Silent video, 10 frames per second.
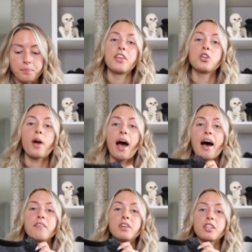And then you
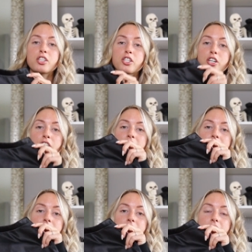have the skirt
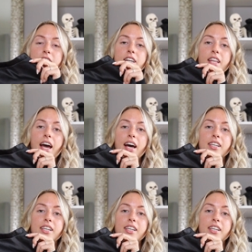here that